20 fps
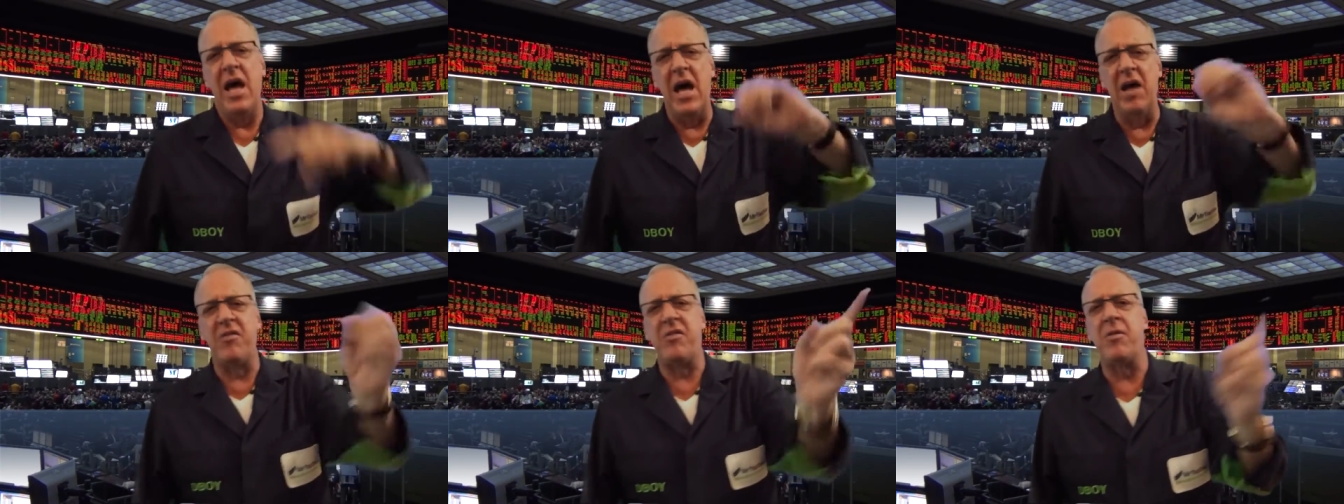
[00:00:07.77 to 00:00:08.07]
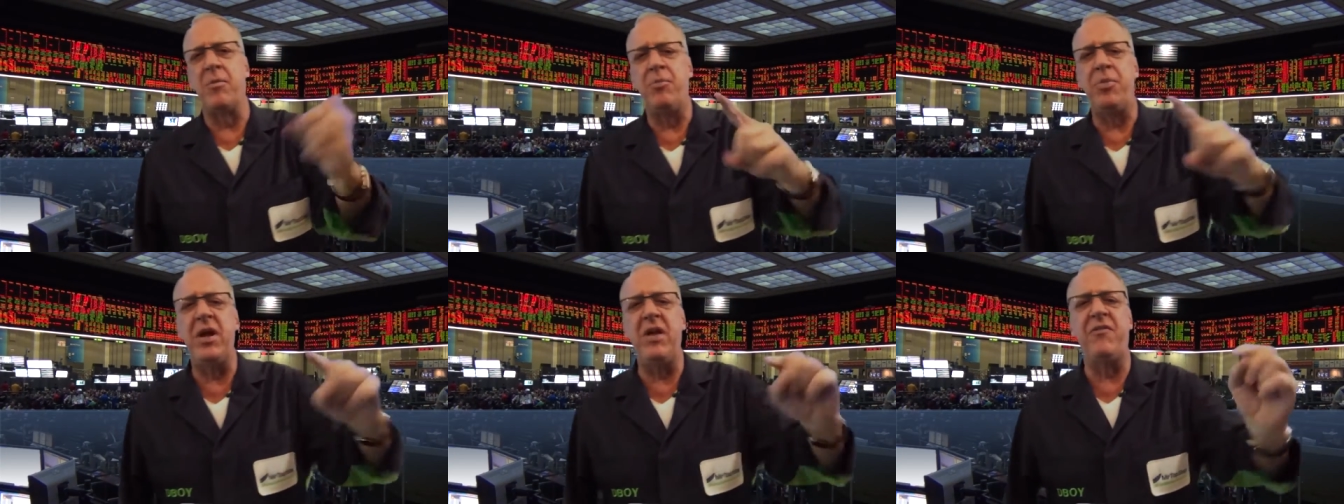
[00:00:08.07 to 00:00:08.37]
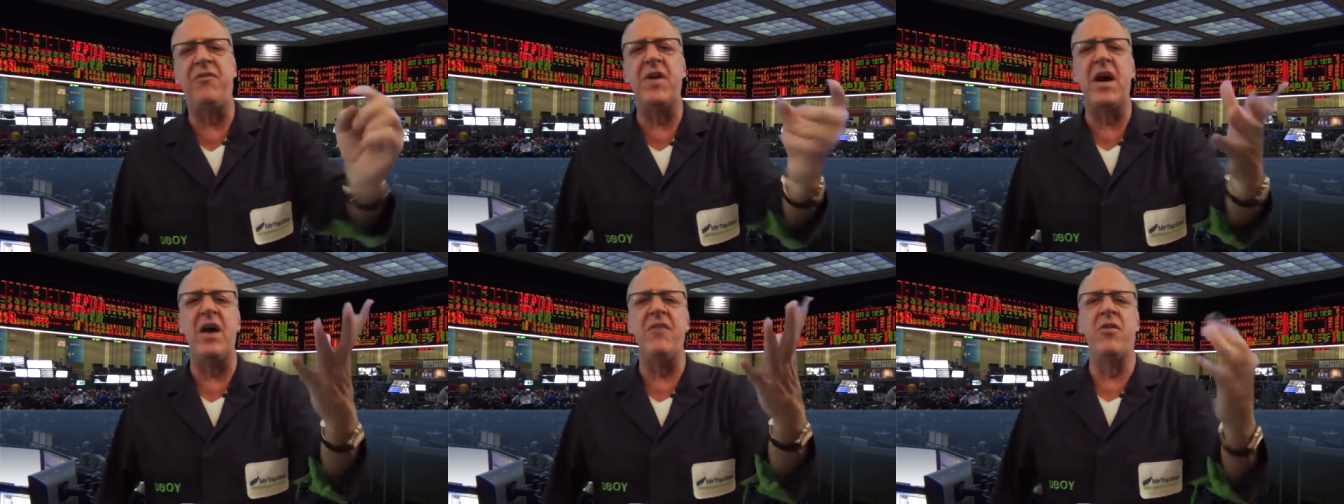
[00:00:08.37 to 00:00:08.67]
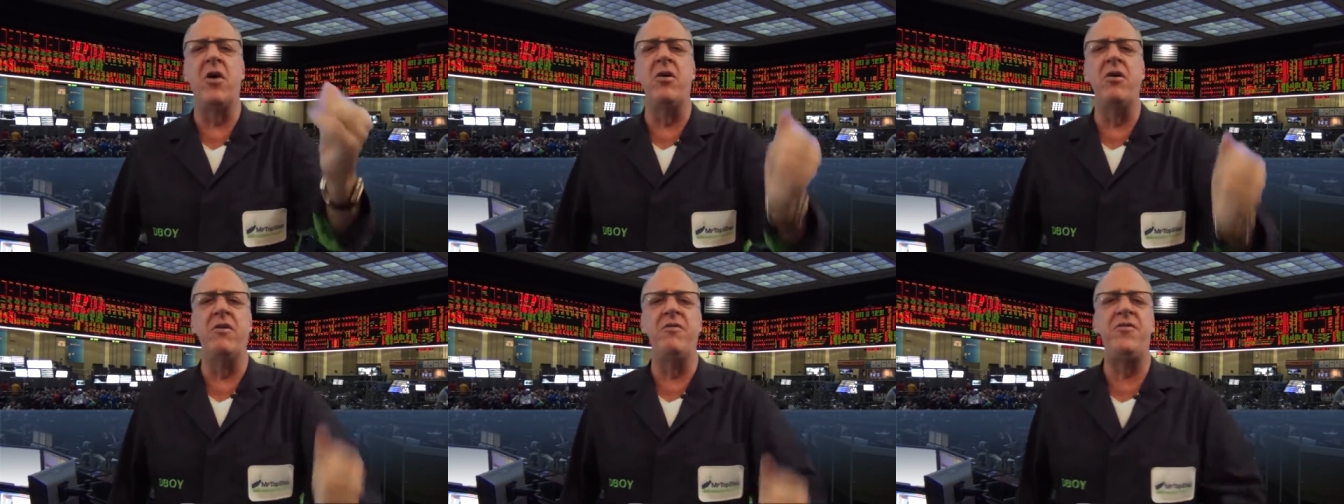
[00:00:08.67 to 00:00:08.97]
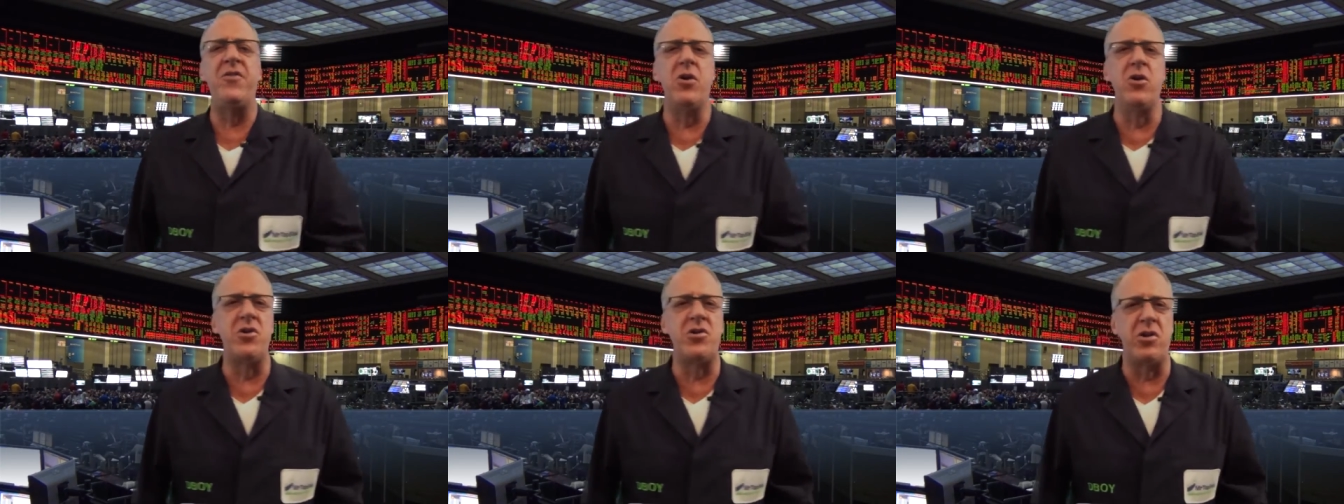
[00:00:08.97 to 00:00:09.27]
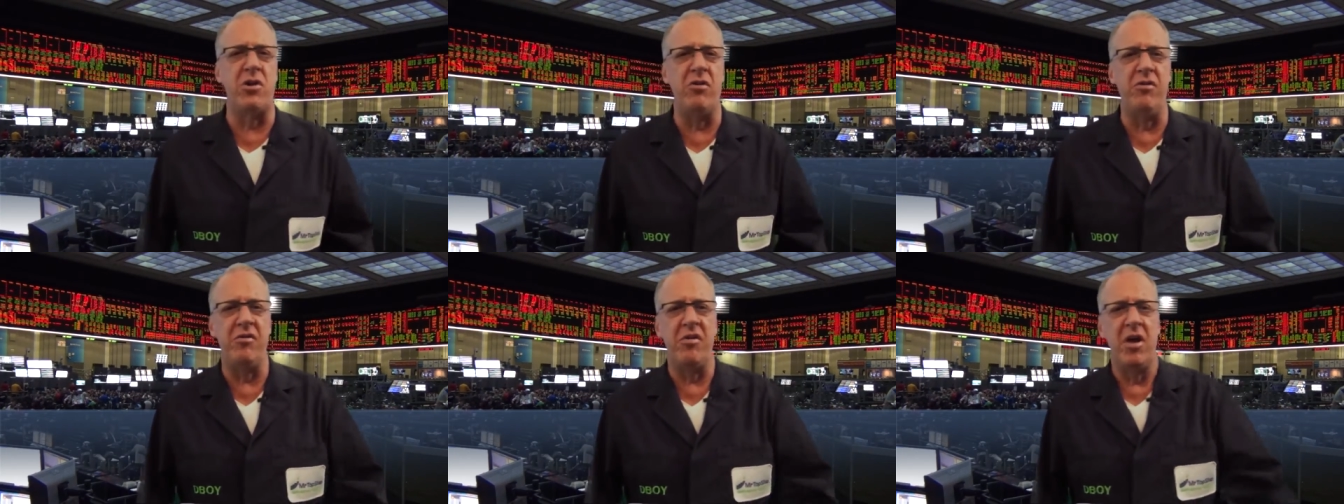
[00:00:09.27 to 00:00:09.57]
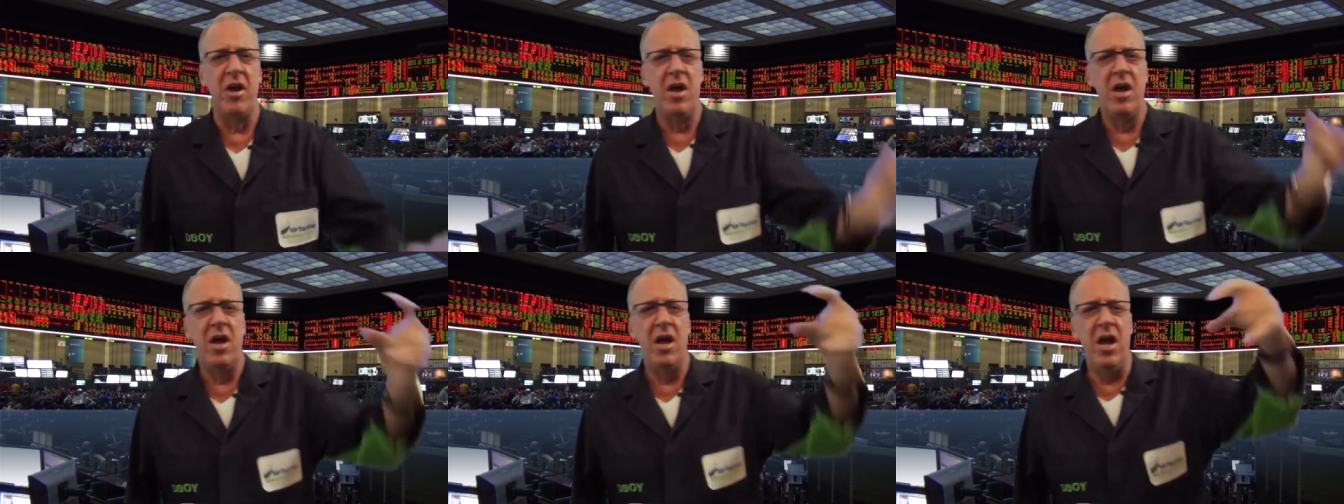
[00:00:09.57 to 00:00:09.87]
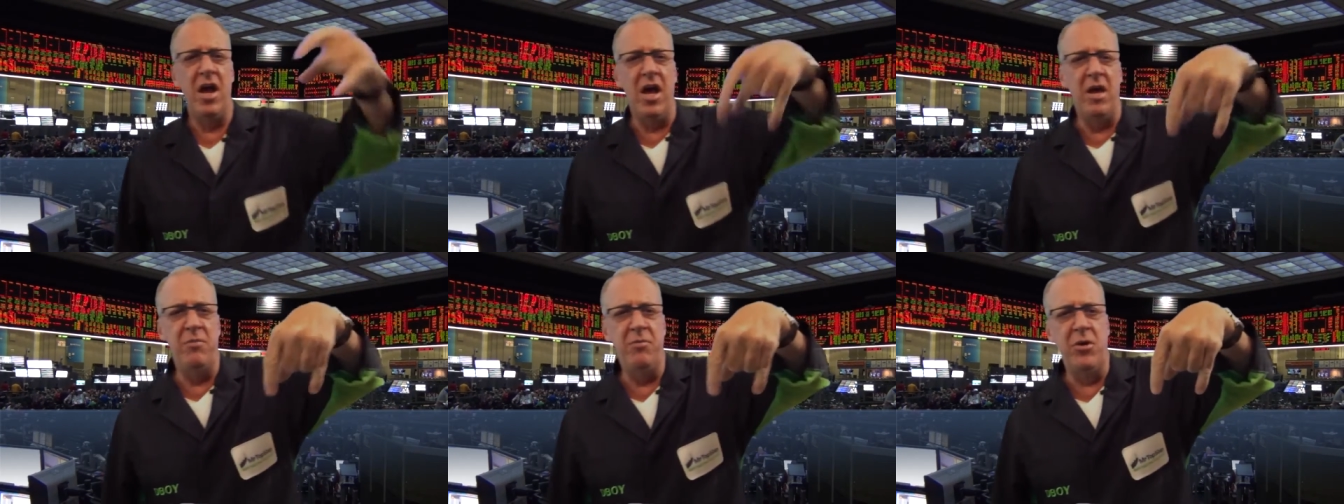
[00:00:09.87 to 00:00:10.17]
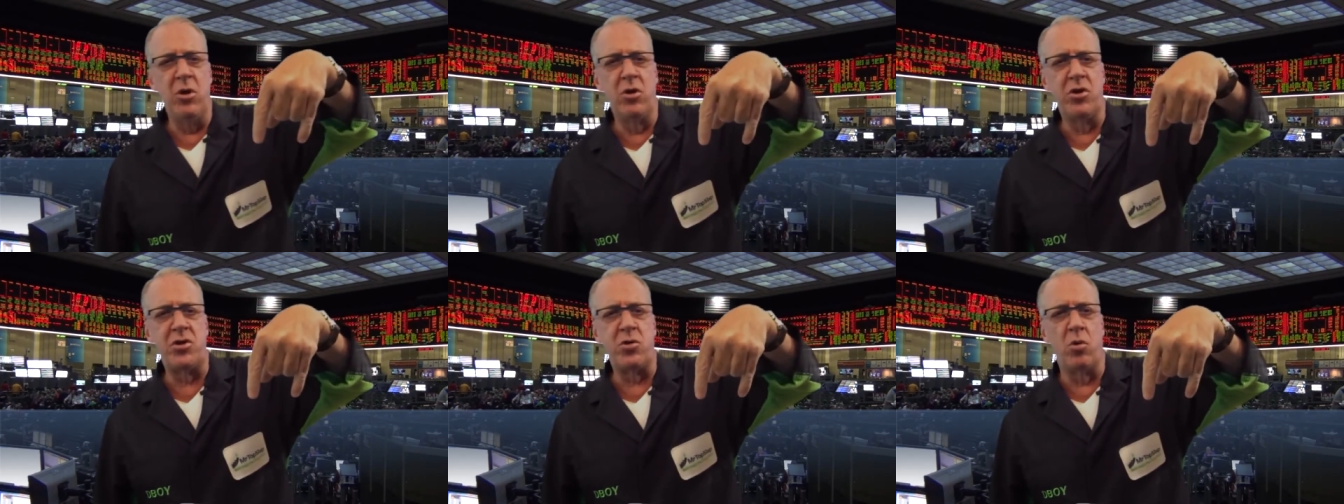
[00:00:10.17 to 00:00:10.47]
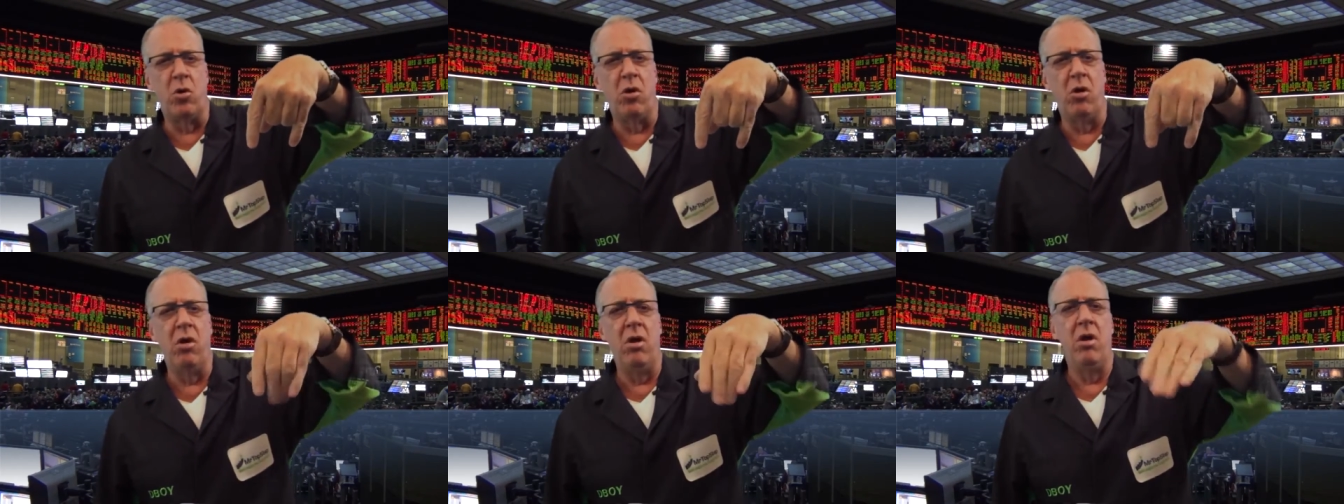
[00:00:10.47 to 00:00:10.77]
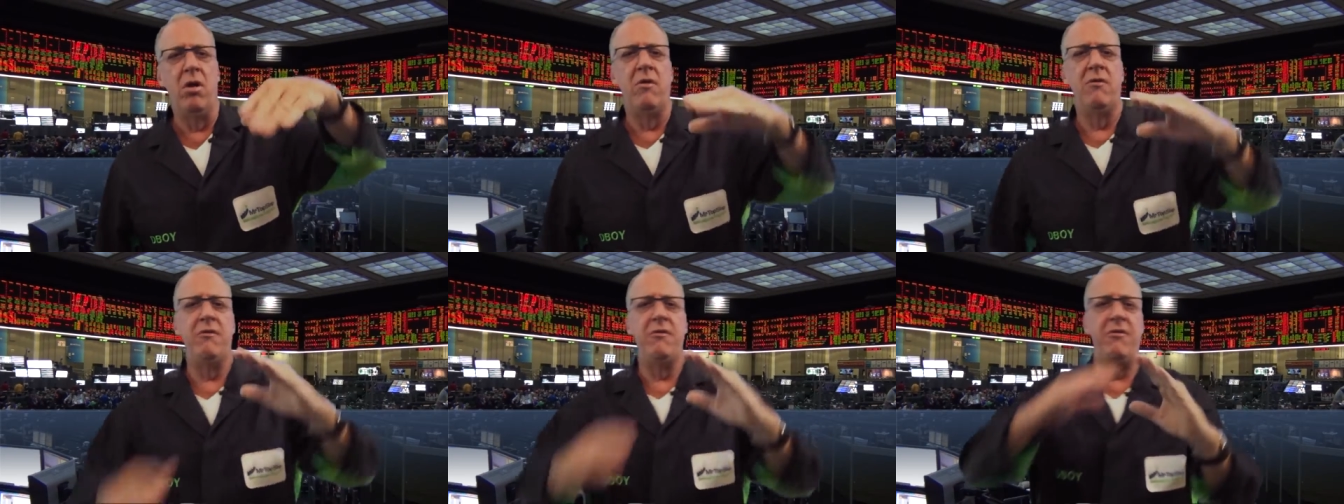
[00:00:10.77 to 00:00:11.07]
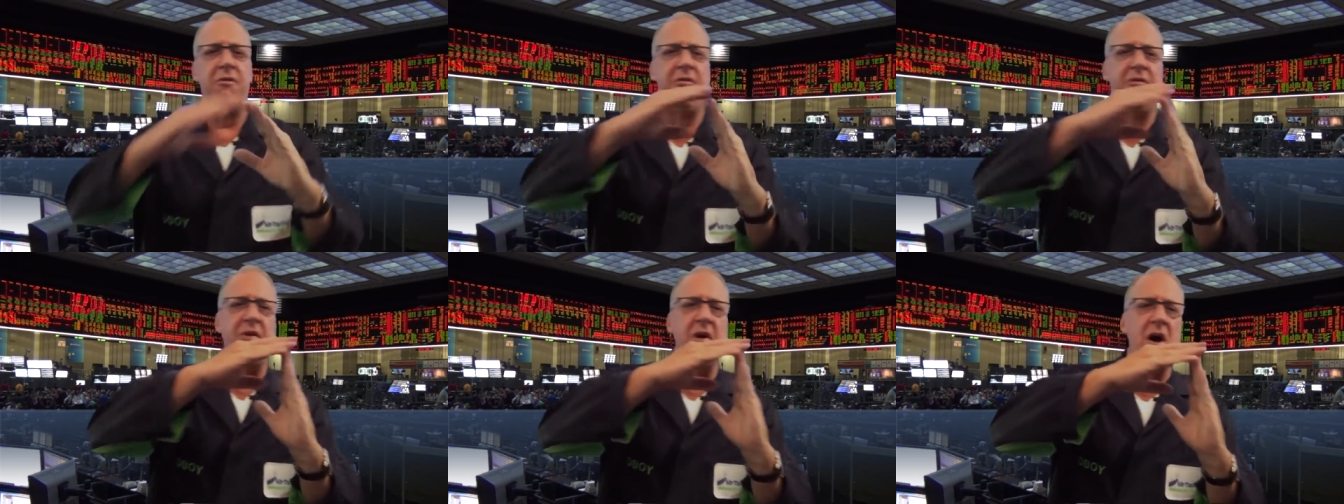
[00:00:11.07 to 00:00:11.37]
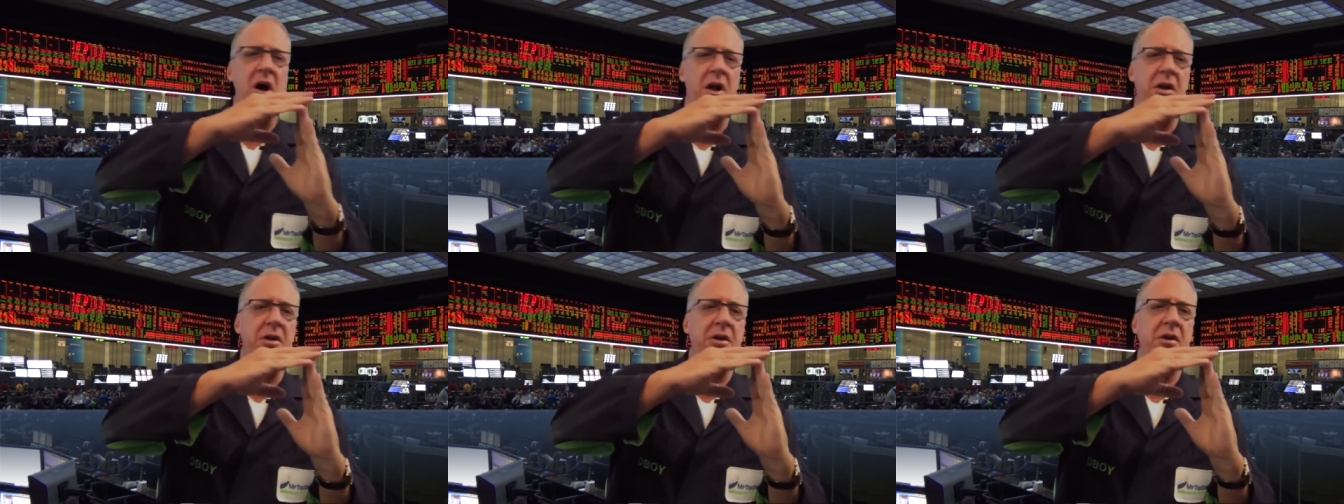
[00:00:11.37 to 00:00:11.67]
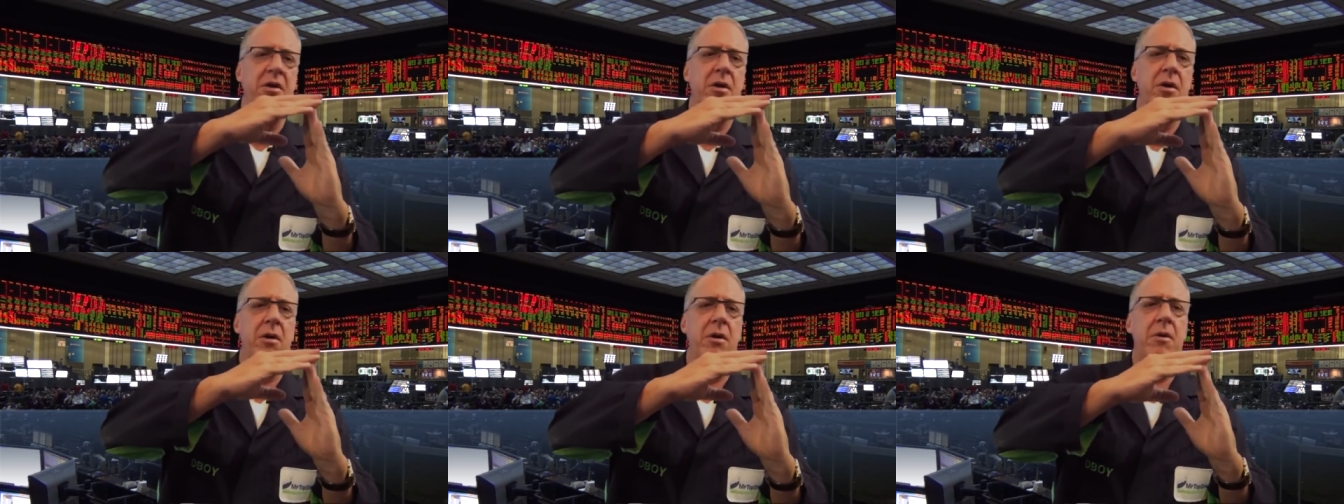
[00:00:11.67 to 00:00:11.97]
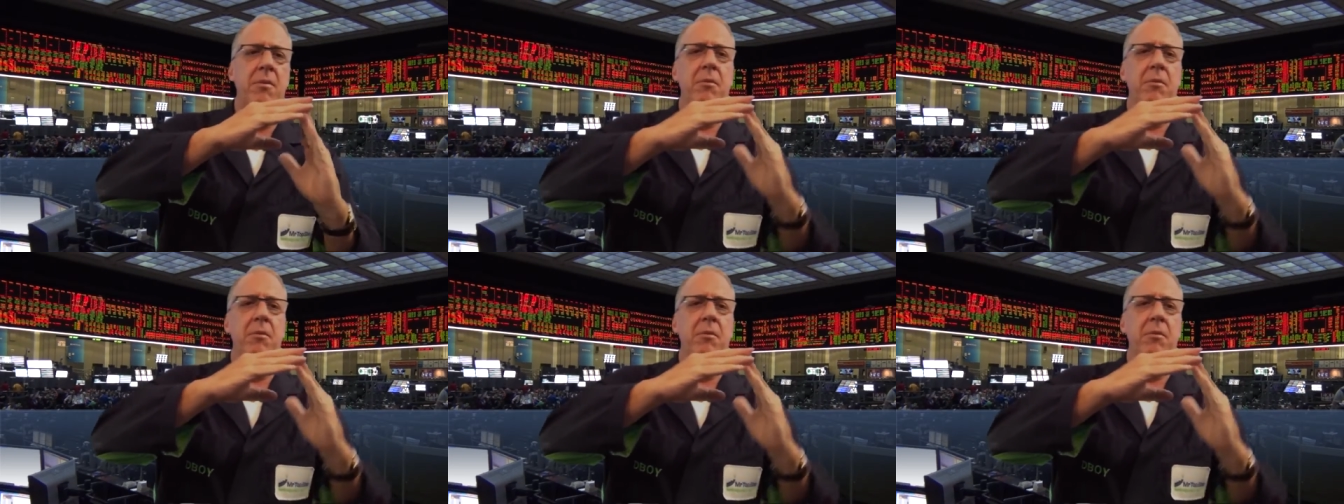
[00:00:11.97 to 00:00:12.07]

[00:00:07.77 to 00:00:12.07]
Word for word: S&P 500 Futures and Mutual Fund